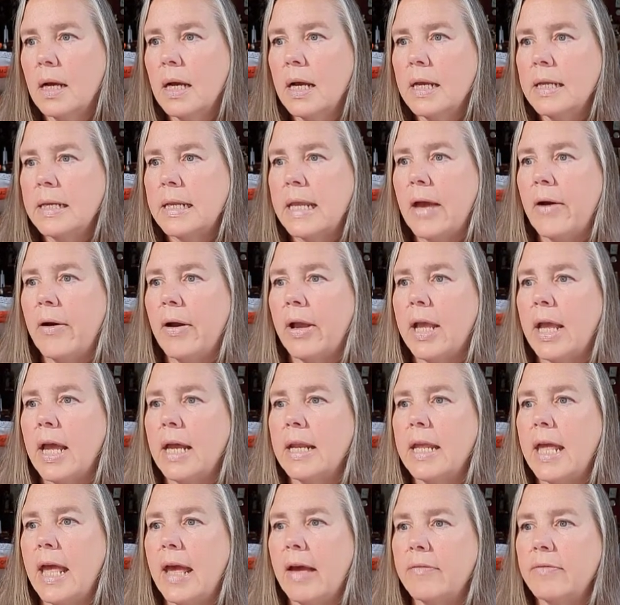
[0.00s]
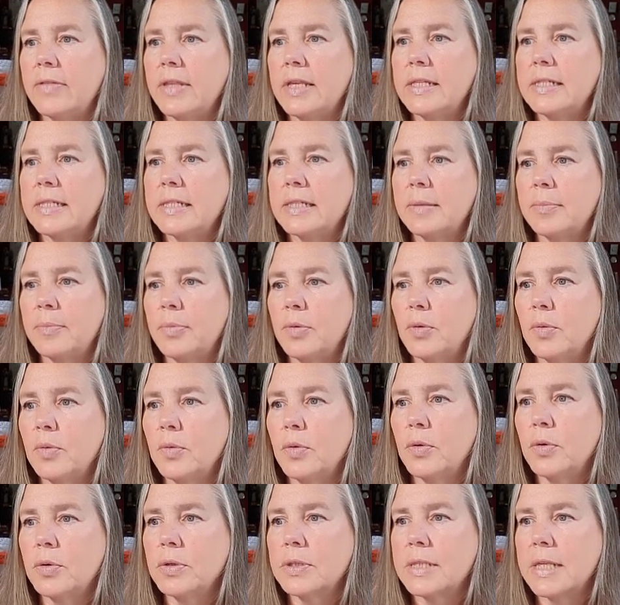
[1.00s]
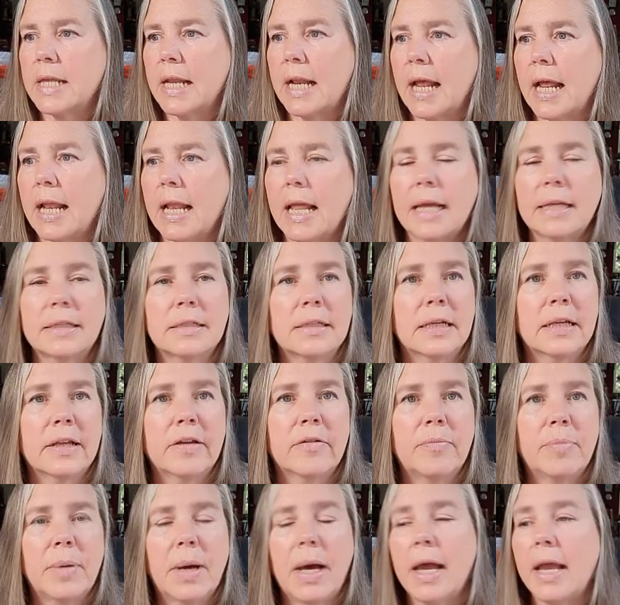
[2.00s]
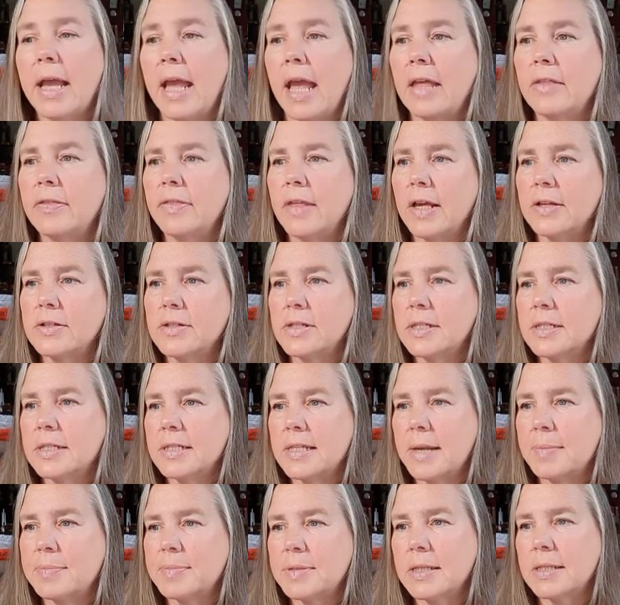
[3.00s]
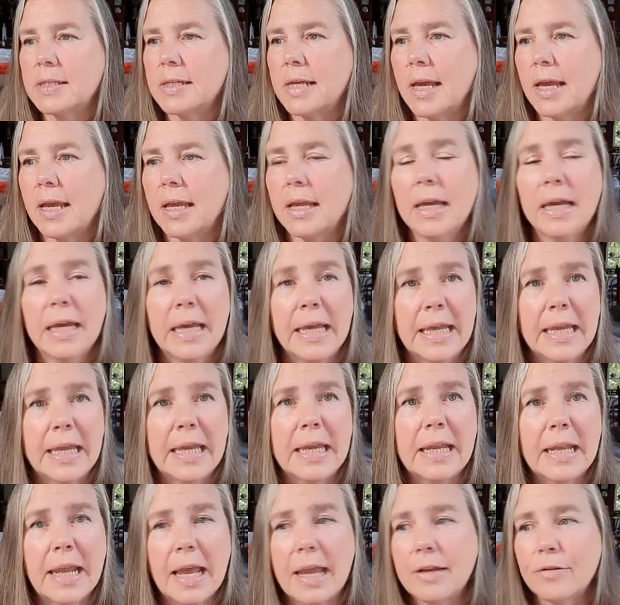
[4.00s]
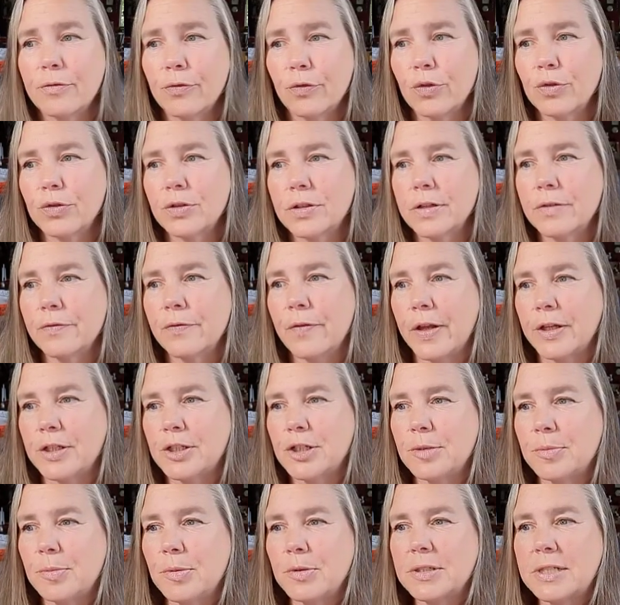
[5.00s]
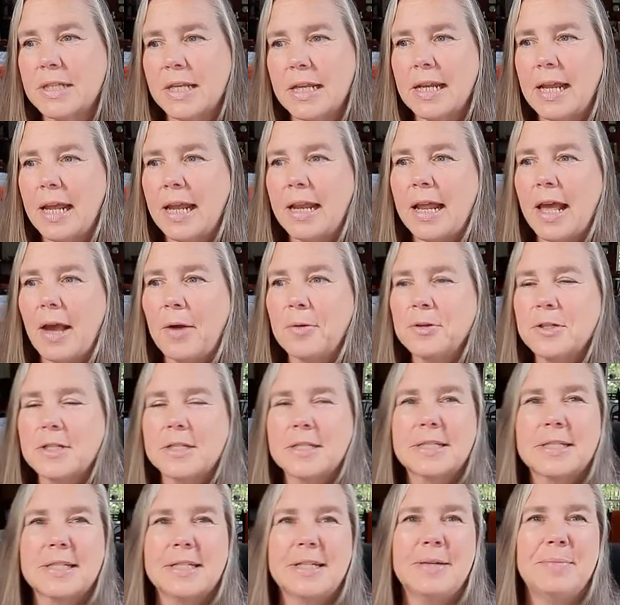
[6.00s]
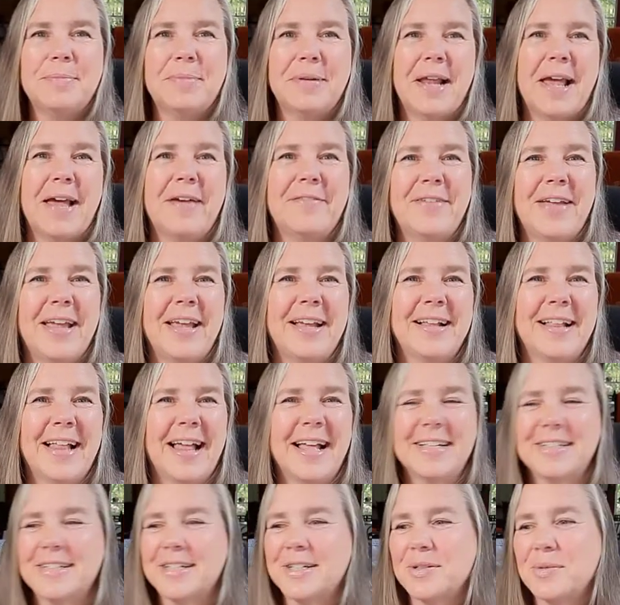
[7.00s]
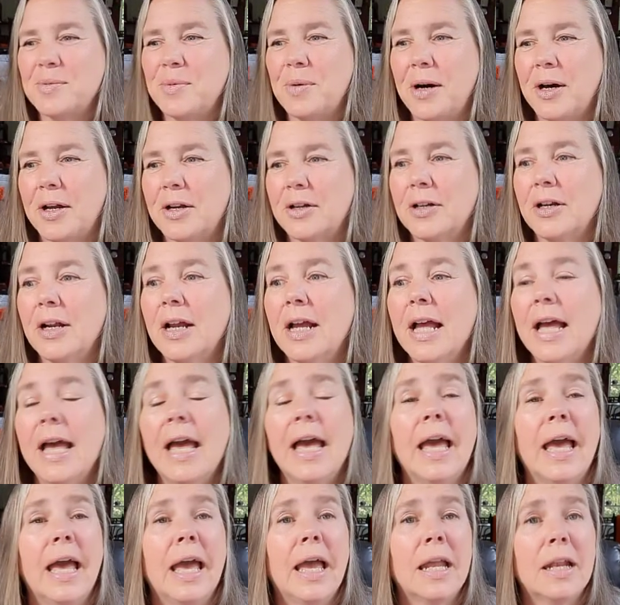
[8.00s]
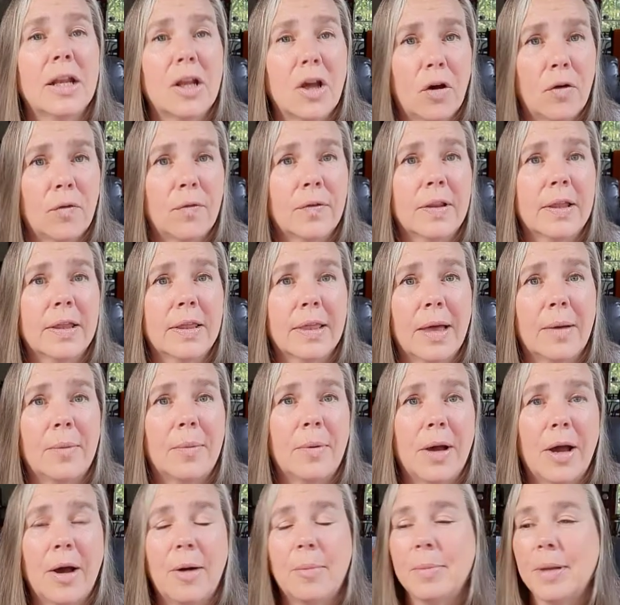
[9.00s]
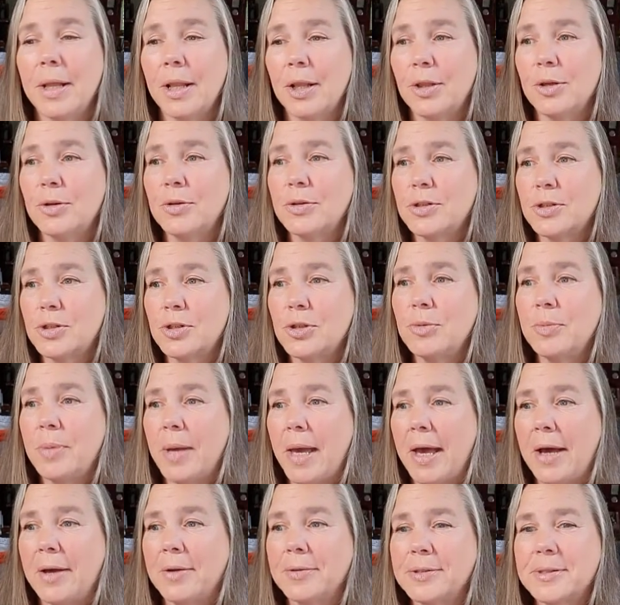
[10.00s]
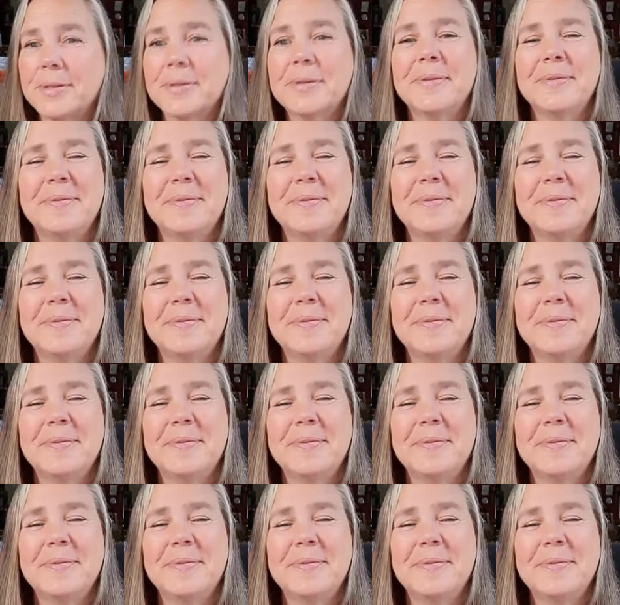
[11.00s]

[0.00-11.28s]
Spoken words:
Now I kind of have these simple rules that I like to live by. 8,000 steps a day, eat 8 fruits and vegetables, get 8 hours of sleep, and have 8 glasses of water. And hopefully that will help me lose 2 pounds.